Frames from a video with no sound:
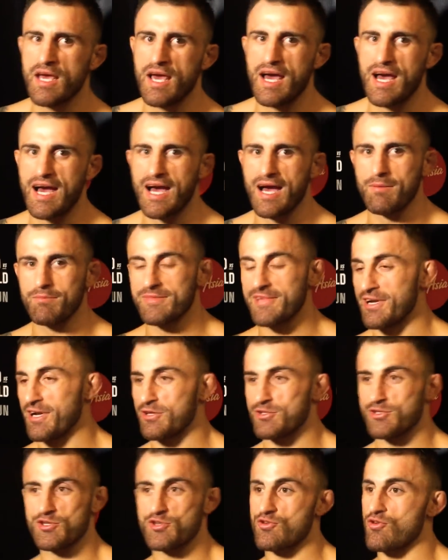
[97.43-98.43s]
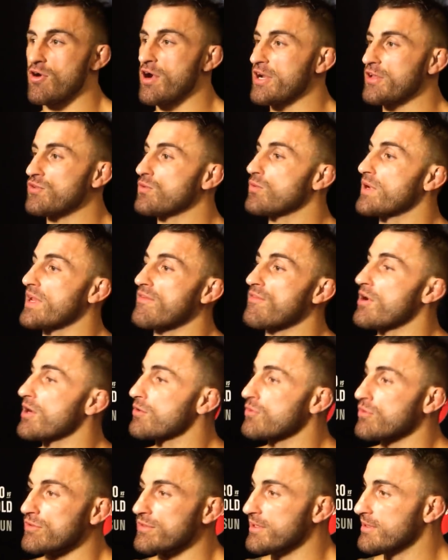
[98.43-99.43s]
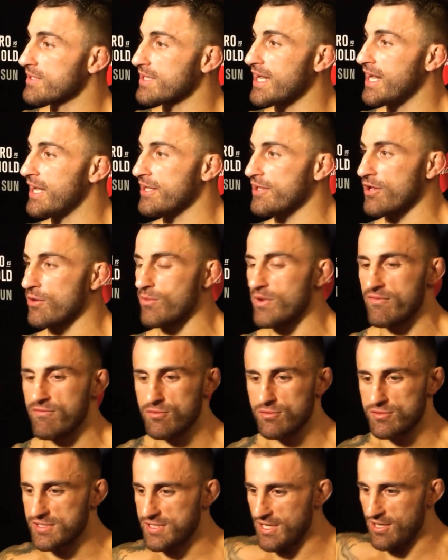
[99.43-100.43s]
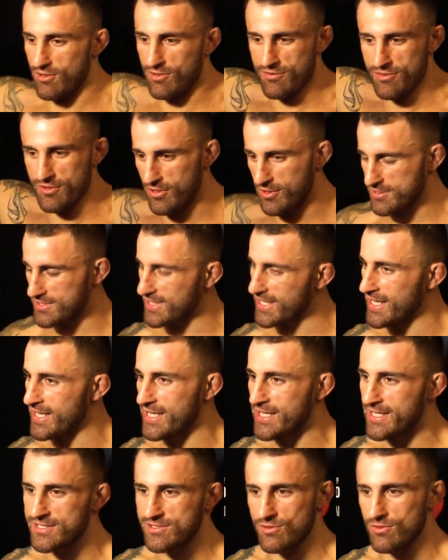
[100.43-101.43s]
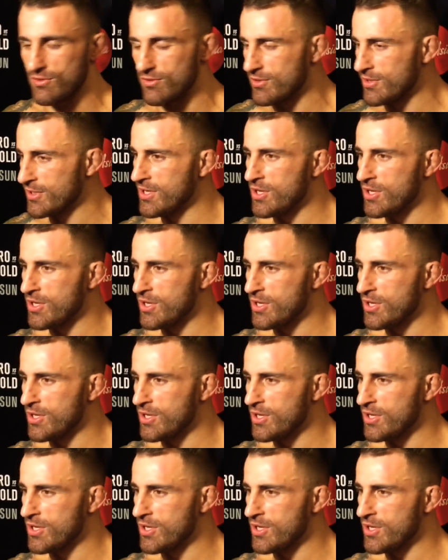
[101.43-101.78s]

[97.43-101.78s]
I was just trying to do whatever I could cardio, whether it was on the skis or